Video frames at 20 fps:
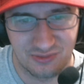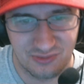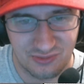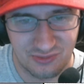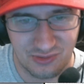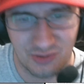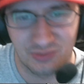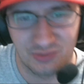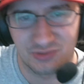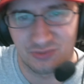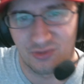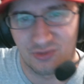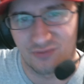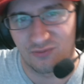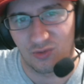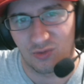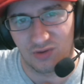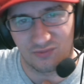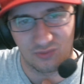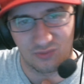grow into a
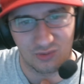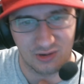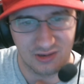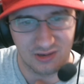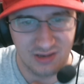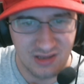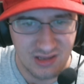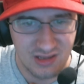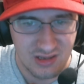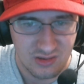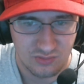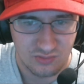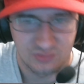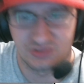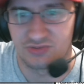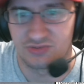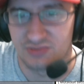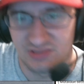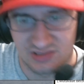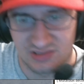4/4,
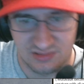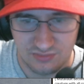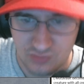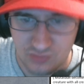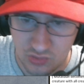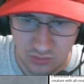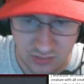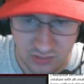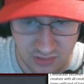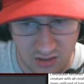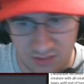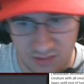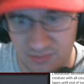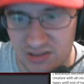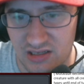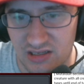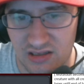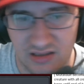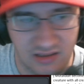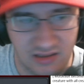which was totally on
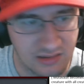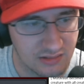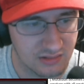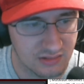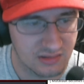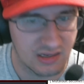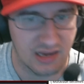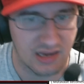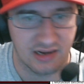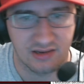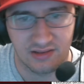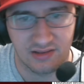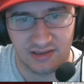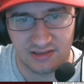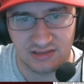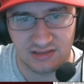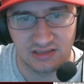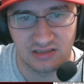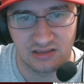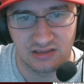me, and kind of like
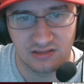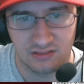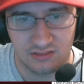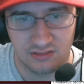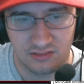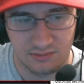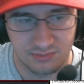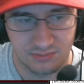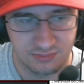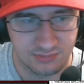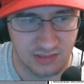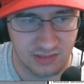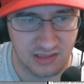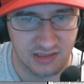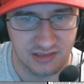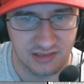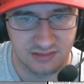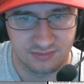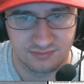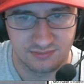the
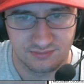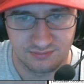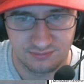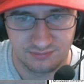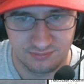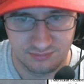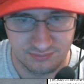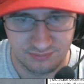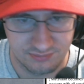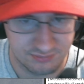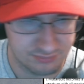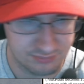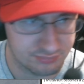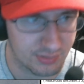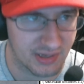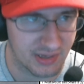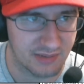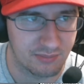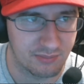uh, break